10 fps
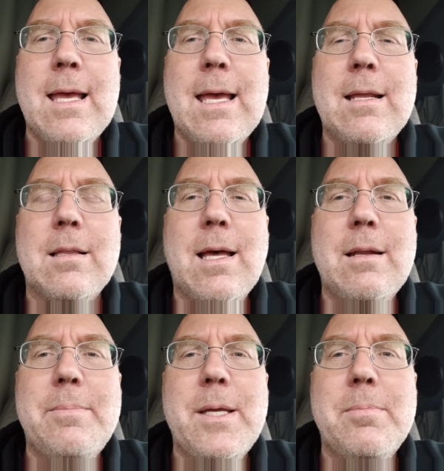And a lot
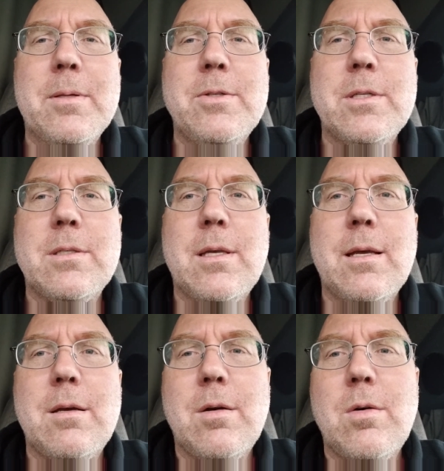of people are just
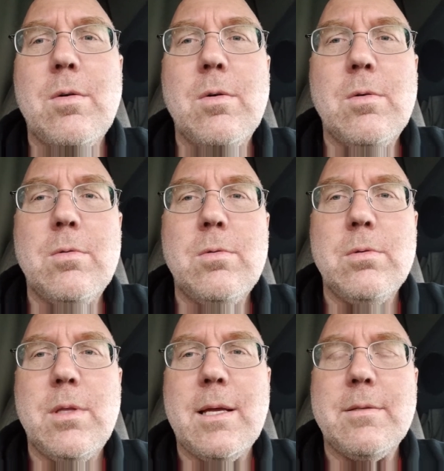like, oh,
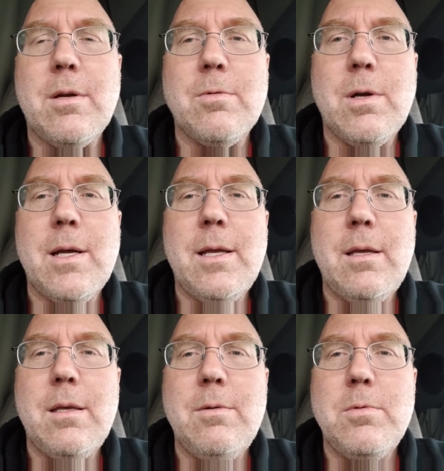that's all right,
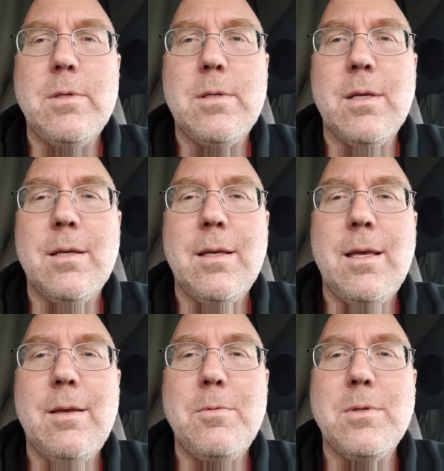he was
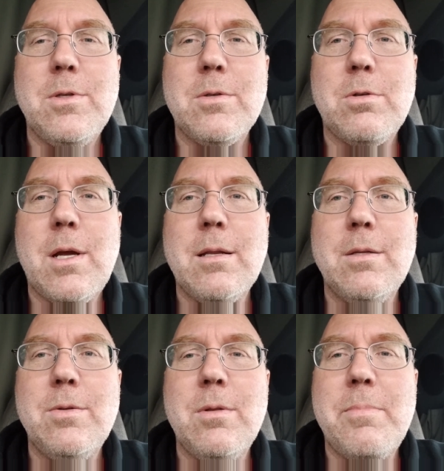just trying to
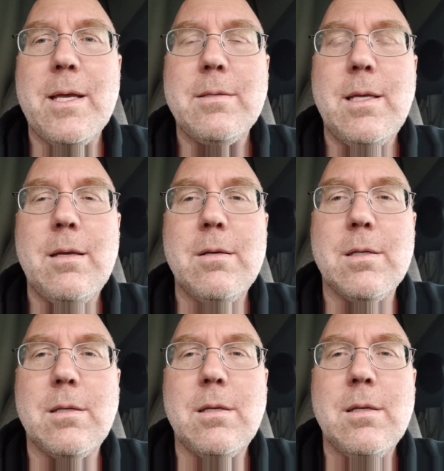do the best he
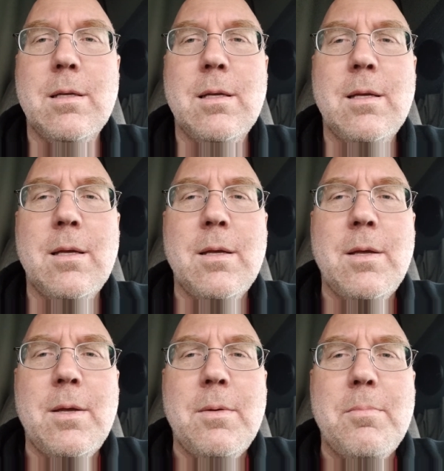could.
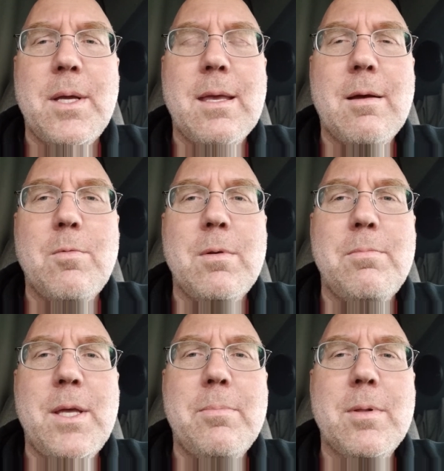But yet when
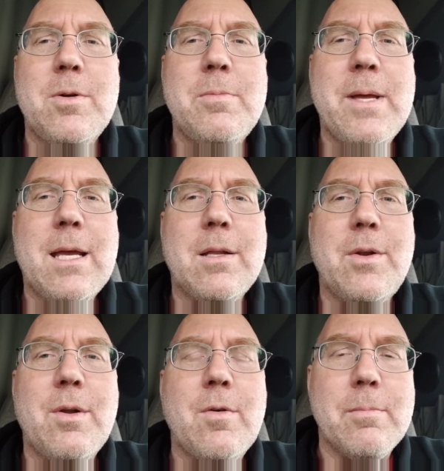people who make
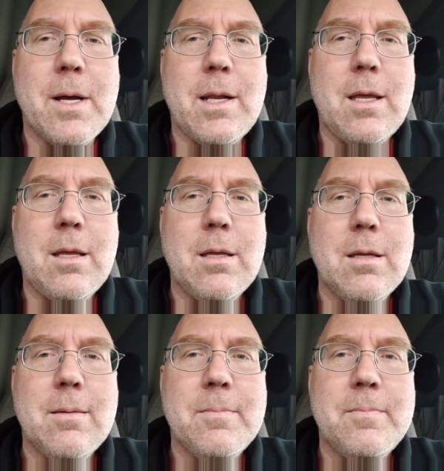no money
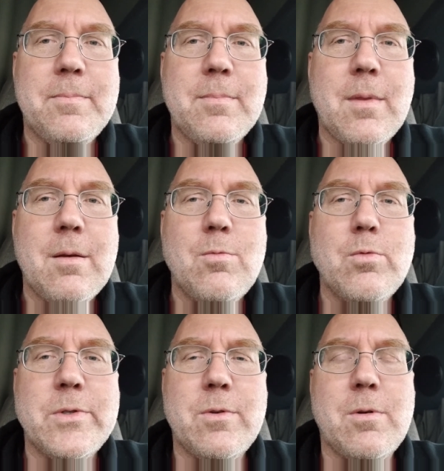
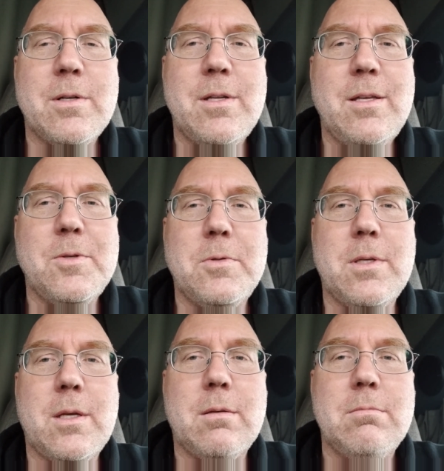resort to
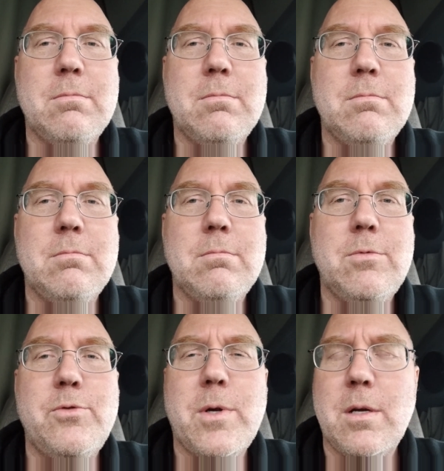using
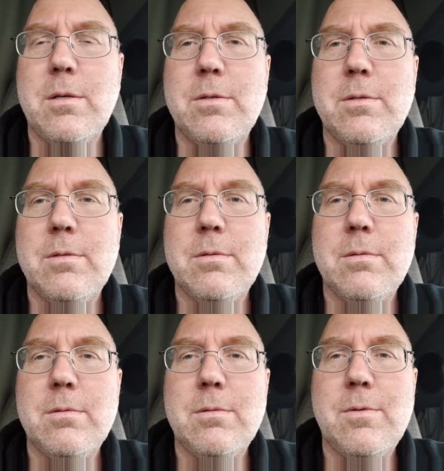drugs
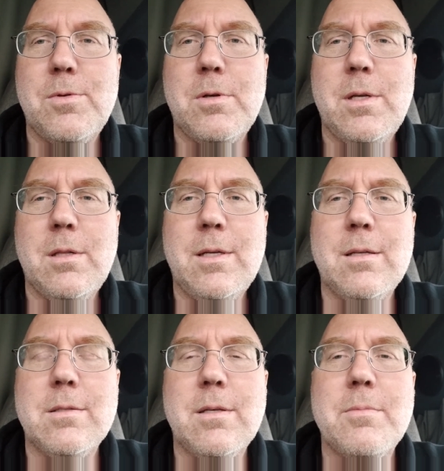or illegal
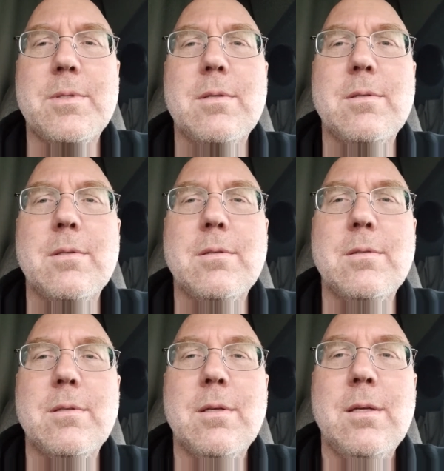substances